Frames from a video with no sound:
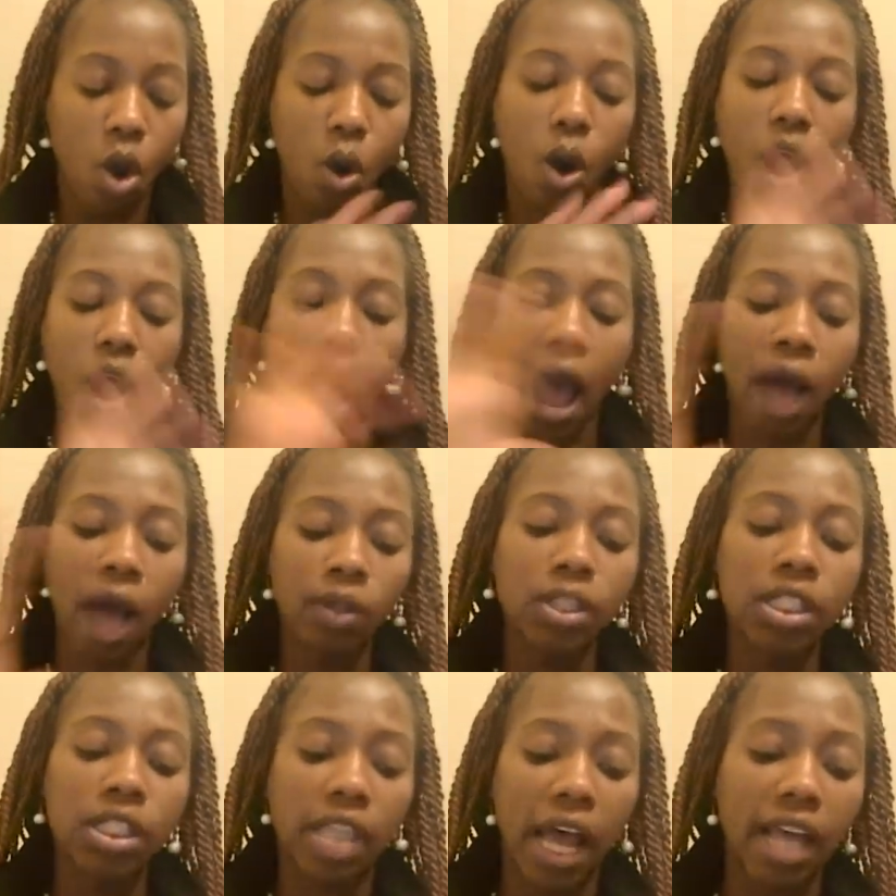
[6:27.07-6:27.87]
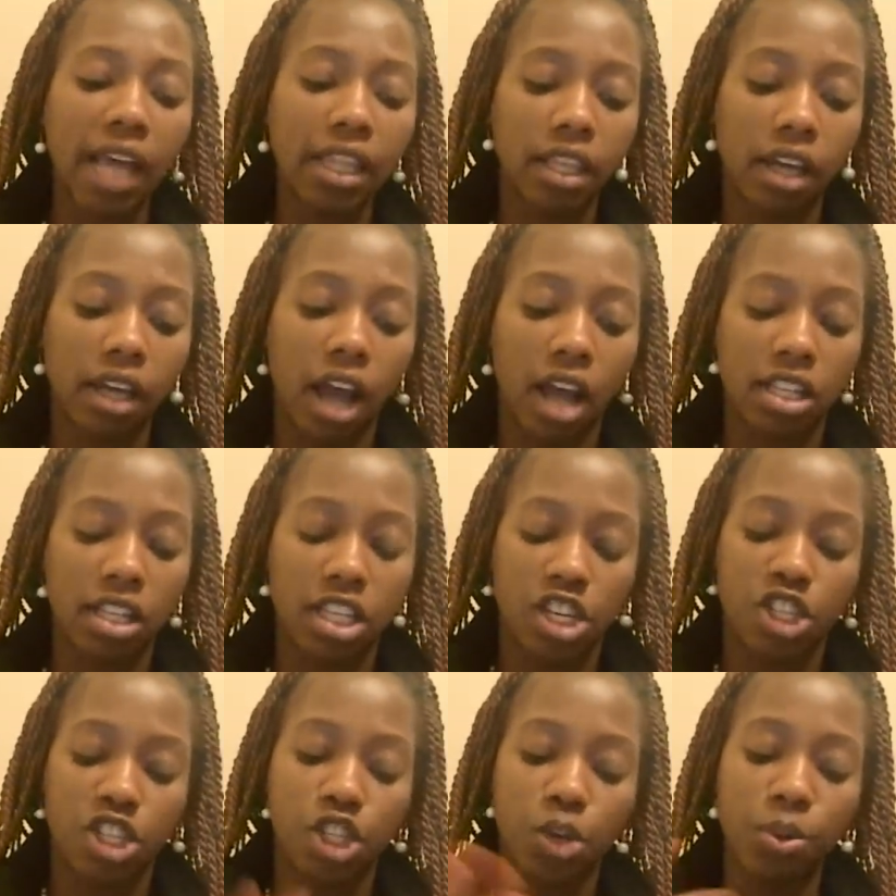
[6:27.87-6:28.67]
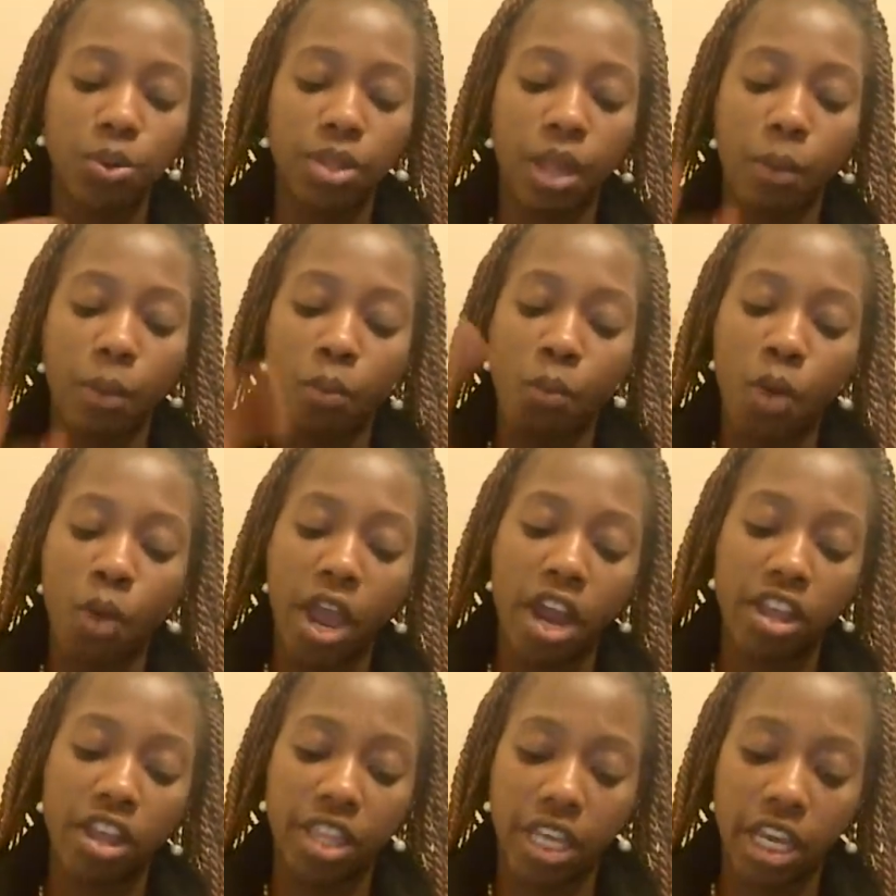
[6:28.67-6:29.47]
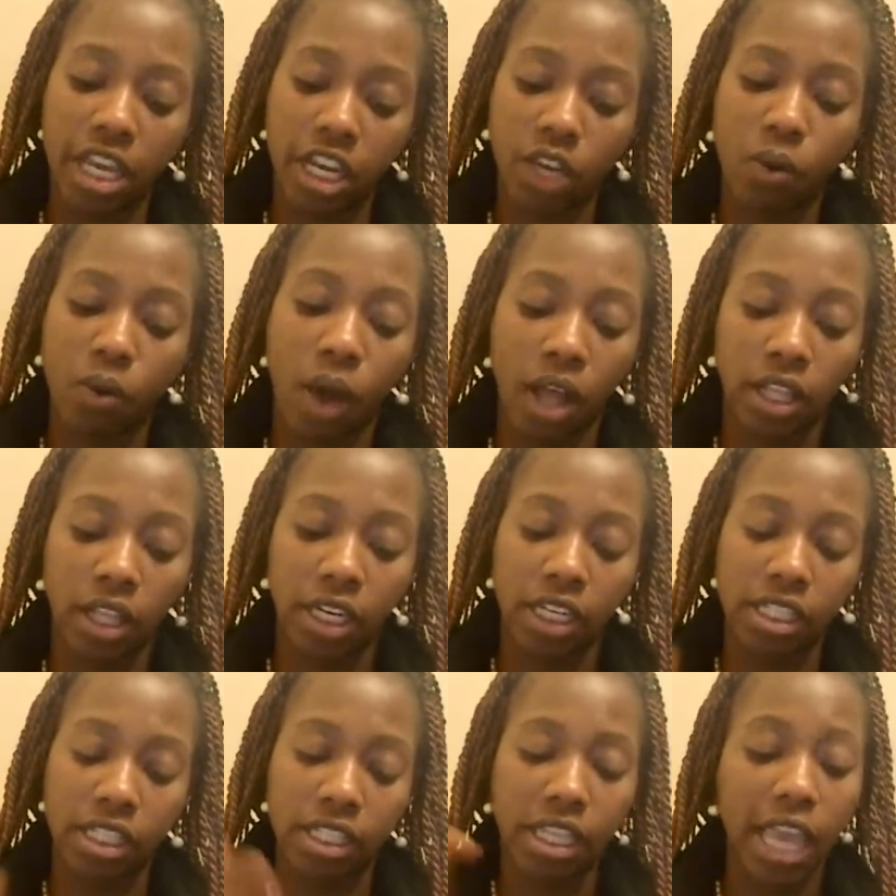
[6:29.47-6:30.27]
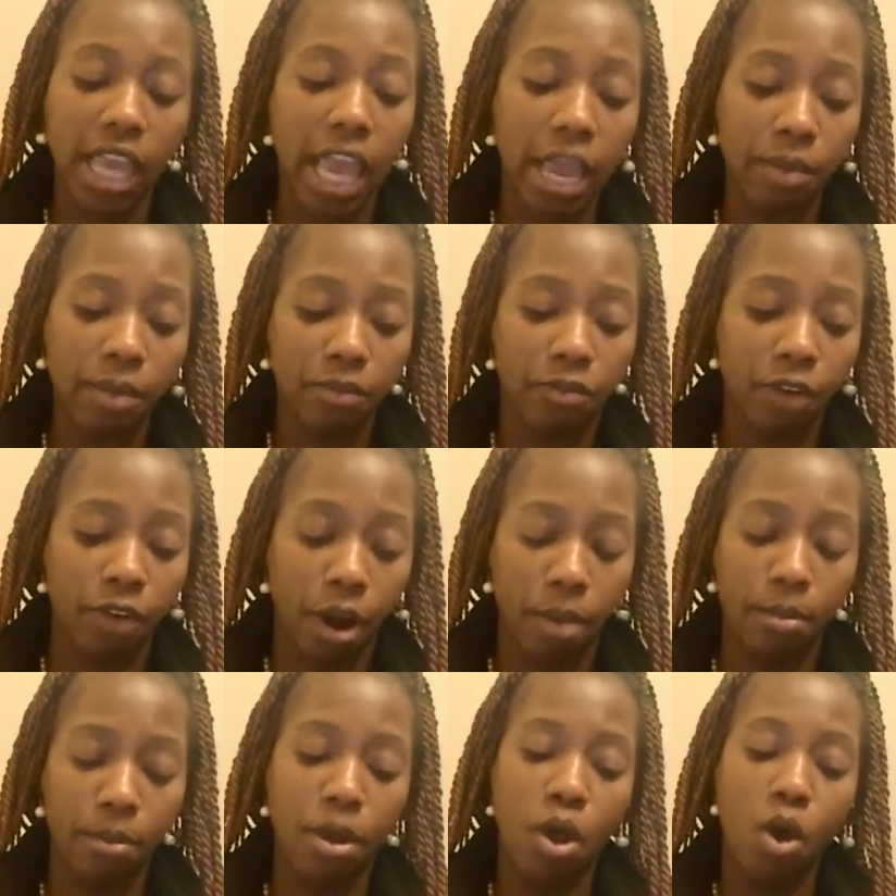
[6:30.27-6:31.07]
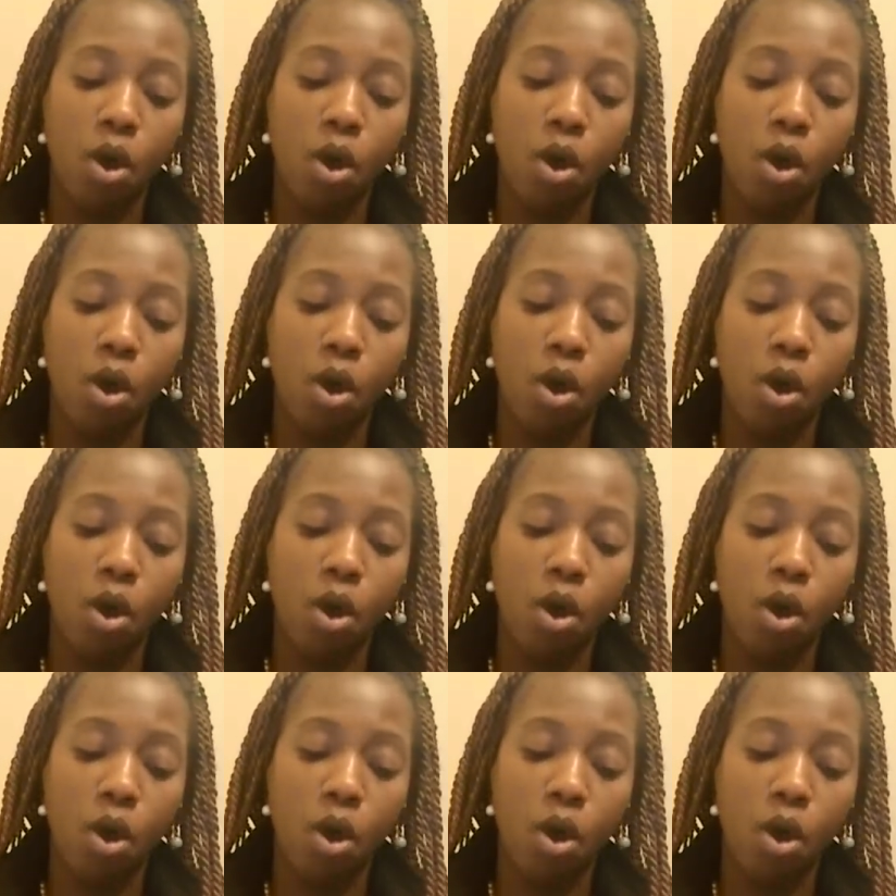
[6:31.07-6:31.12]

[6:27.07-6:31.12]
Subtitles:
or outside the content, showing them where the inequalities came from,